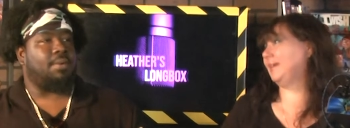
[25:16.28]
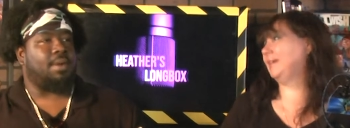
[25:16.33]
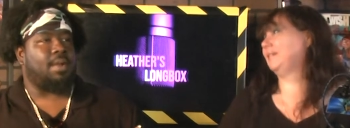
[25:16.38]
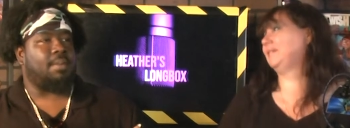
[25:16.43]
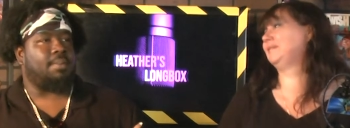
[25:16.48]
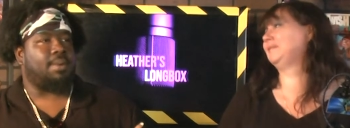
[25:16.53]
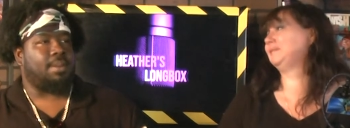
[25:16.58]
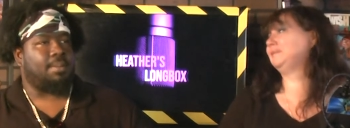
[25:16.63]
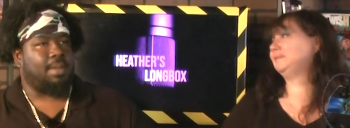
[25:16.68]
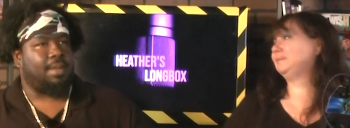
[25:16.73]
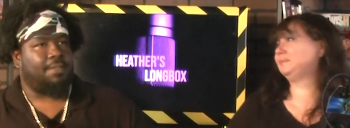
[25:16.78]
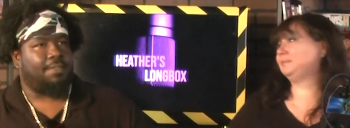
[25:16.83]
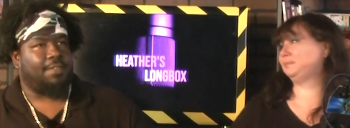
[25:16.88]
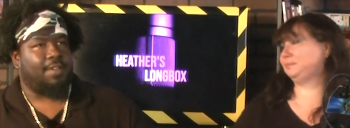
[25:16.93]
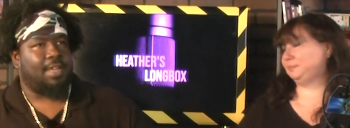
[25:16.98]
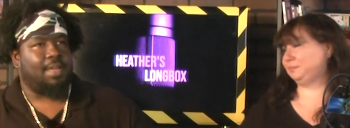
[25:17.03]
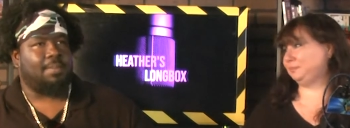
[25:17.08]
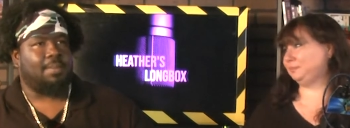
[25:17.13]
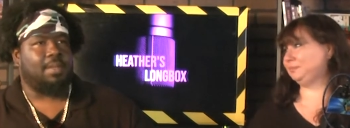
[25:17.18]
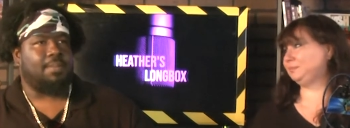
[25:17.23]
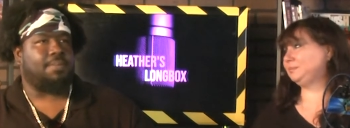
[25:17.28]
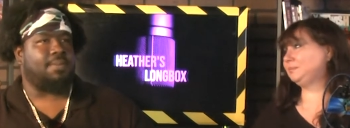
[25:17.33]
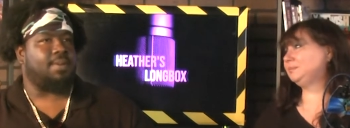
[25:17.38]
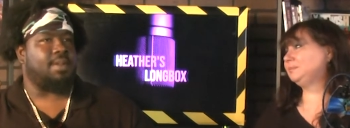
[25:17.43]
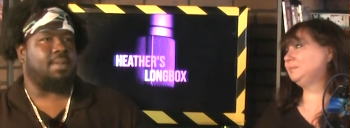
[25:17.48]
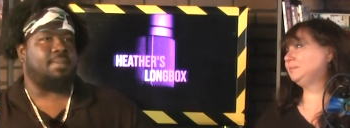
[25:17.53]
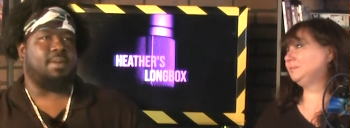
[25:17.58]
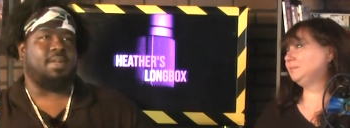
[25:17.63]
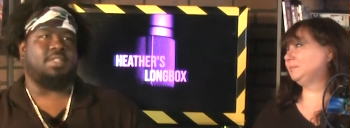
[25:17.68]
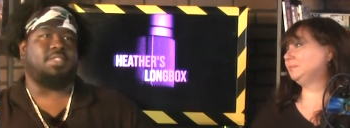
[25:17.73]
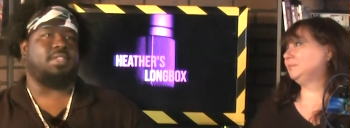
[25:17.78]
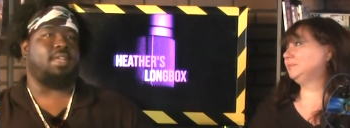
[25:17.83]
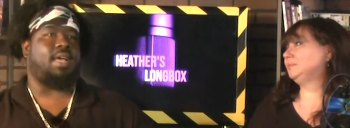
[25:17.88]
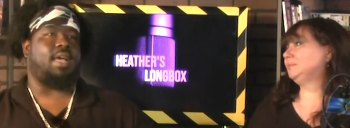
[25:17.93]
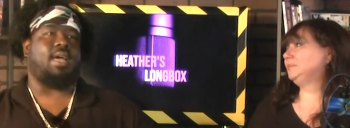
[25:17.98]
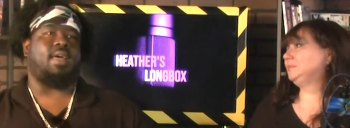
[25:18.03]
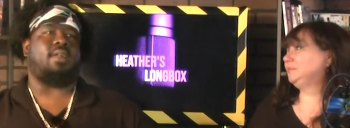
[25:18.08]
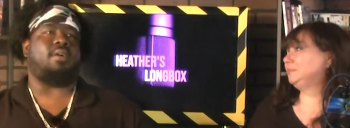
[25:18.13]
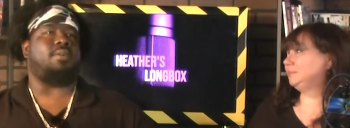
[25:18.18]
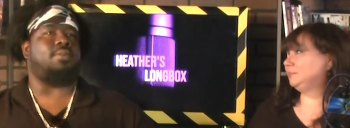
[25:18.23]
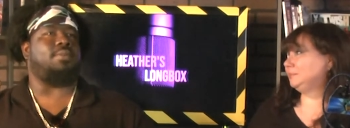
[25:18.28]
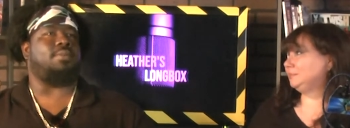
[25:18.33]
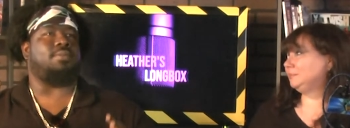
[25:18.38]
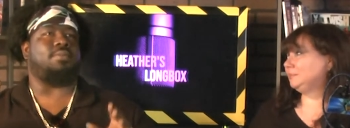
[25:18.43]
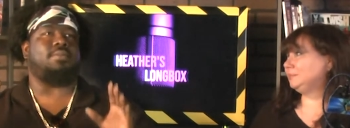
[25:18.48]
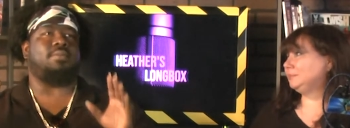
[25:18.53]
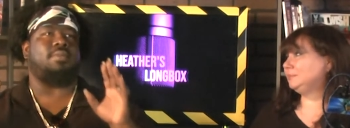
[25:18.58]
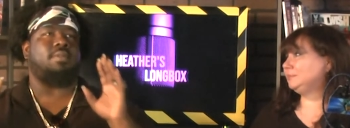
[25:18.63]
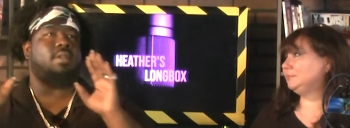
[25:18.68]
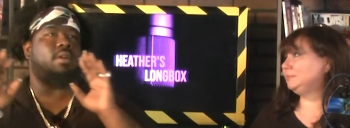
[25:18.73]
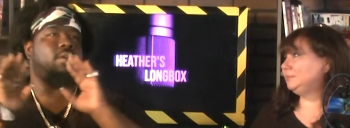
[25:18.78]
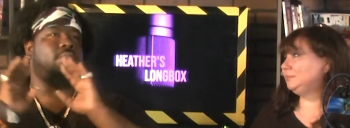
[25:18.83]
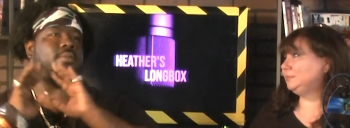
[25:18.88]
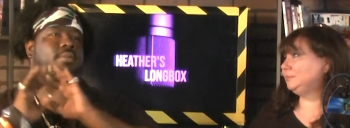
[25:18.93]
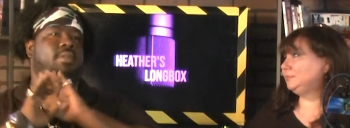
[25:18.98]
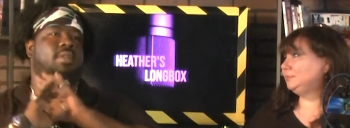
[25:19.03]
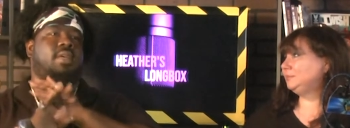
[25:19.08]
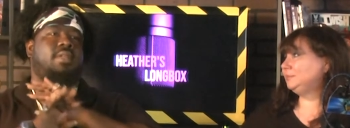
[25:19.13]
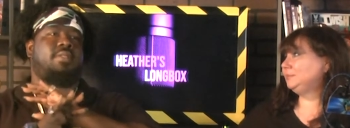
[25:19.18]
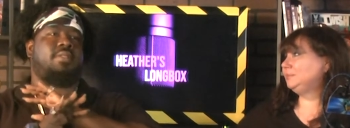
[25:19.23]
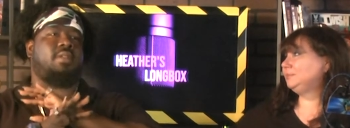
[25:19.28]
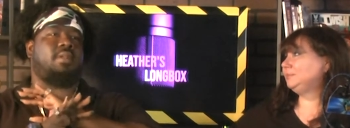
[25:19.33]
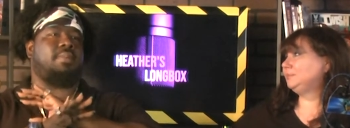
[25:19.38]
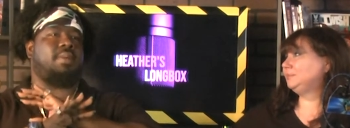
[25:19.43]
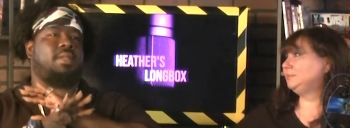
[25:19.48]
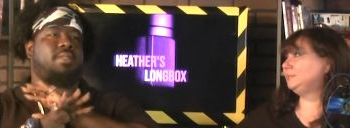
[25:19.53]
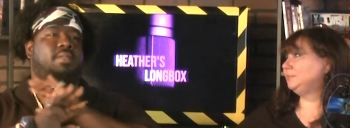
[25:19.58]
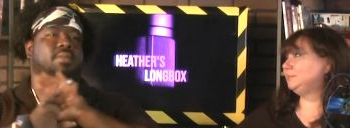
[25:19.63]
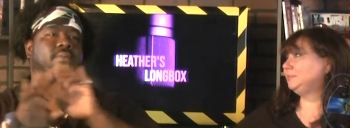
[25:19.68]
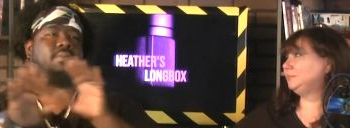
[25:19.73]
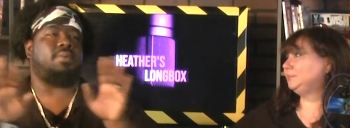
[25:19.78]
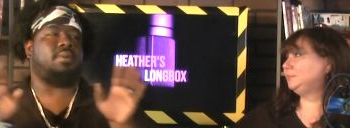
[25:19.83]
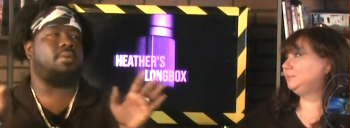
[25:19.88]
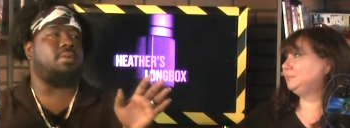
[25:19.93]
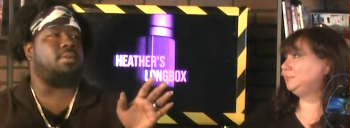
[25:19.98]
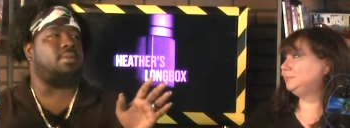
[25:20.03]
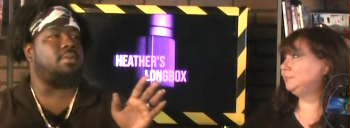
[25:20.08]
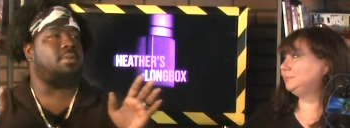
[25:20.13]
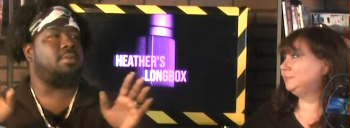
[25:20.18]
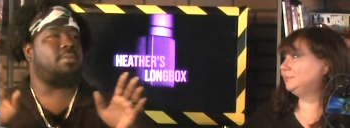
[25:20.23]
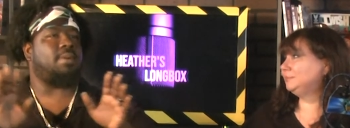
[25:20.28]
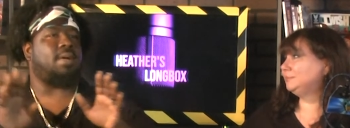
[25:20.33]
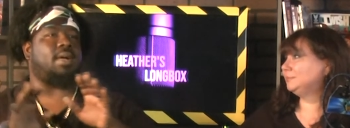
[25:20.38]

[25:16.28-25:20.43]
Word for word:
Speaker 1: when I bring my family, pretty much, I don't know nothing about the room.